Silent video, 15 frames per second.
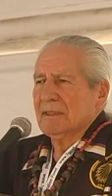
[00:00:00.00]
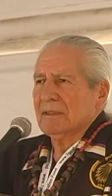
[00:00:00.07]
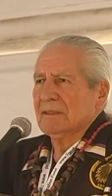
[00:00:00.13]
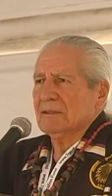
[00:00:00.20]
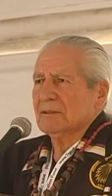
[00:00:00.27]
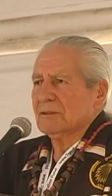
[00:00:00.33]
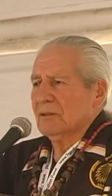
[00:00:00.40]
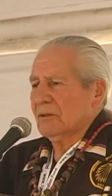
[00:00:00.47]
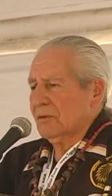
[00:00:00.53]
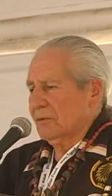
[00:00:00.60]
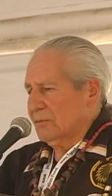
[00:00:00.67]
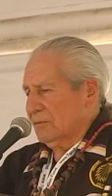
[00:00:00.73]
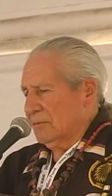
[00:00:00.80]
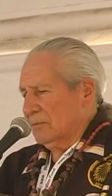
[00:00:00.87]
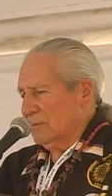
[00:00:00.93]
And
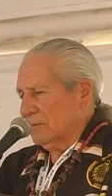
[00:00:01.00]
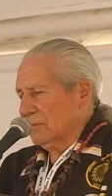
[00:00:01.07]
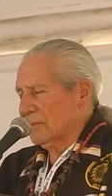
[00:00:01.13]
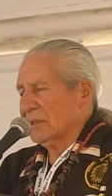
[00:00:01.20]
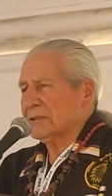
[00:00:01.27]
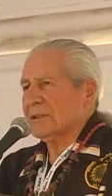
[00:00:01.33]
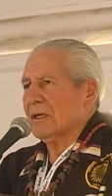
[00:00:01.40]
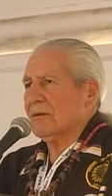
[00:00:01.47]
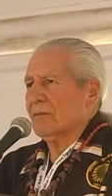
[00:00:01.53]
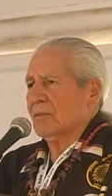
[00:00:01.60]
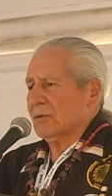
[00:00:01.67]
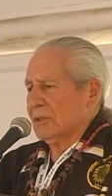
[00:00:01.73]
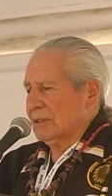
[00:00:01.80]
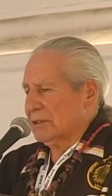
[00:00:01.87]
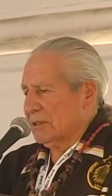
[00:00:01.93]
so the
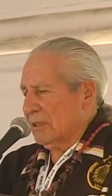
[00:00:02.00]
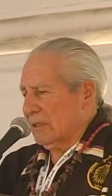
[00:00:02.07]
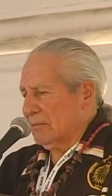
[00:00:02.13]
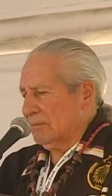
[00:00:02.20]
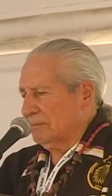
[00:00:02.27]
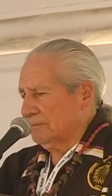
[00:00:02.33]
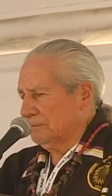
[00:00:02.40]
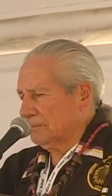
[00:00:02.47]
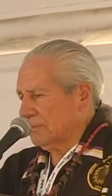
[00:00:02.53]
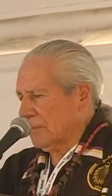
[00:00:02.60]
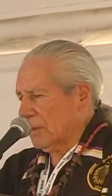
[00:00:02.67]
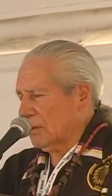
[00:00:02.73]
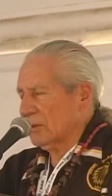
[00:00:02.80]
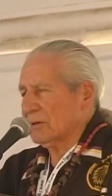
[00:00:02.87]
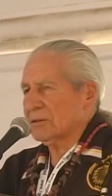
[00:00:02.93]
ceremony is done,
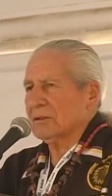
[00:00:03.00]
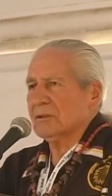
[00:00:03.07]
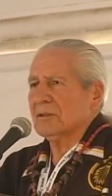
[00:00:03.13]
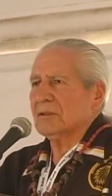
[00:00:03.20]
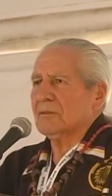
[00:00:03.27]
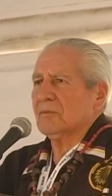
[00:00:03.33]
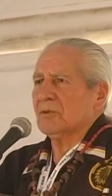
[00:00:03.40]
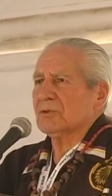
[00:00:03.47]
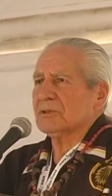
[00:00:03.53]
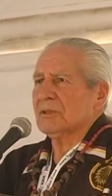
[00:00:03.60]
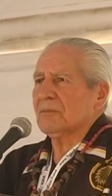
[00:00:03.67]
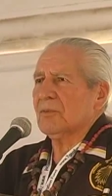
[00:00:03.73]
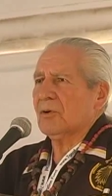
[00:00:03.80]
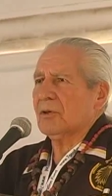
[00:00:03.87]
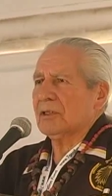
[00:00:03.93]
or the most
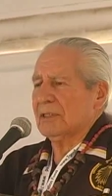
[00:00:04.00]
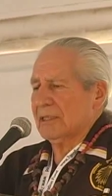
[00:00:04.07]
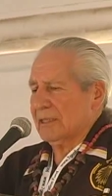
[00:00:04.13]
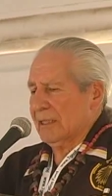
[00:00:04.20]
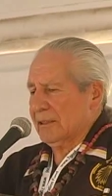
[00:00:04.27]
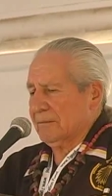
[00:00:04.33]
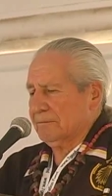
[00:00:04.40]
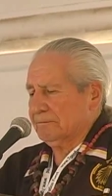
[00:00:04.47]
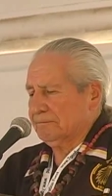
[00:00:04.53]
important thing.